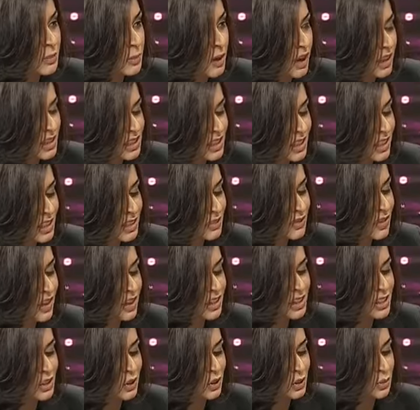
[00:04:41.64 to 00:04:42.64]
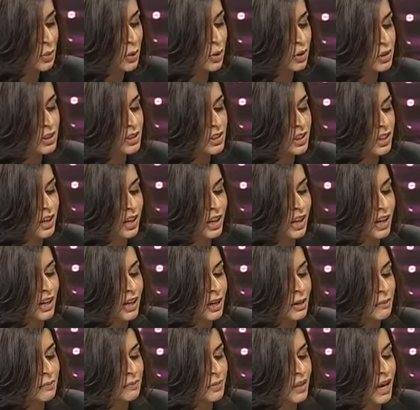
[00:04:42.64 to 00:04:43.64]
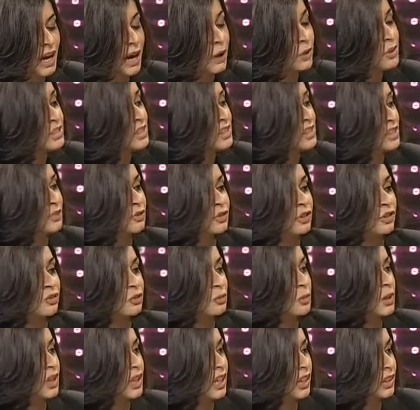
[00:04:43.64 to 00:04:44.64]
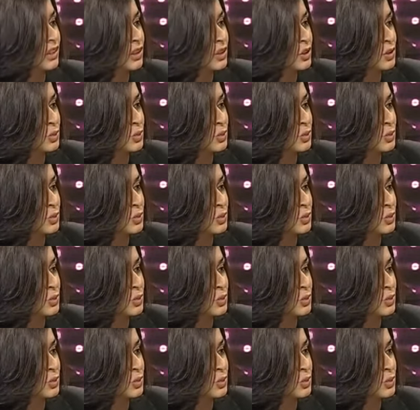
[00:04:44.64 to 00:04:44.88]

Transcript: Pakistan's first news portal. How is it different from any other news